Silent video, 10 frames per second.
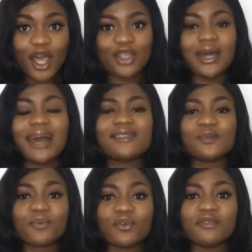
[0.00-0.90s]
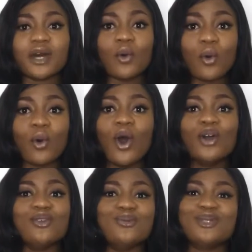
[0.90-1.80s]
You have to prove that, oh,
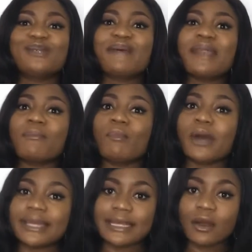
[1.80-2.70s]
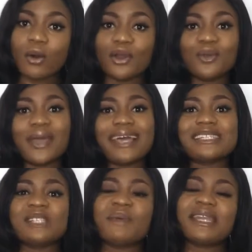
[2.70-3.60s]
you spent money or you
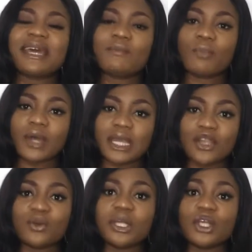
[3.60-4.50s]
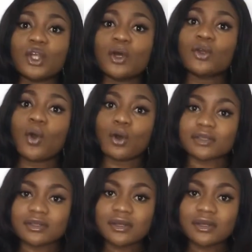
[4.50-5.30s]
expended money, you incurred cost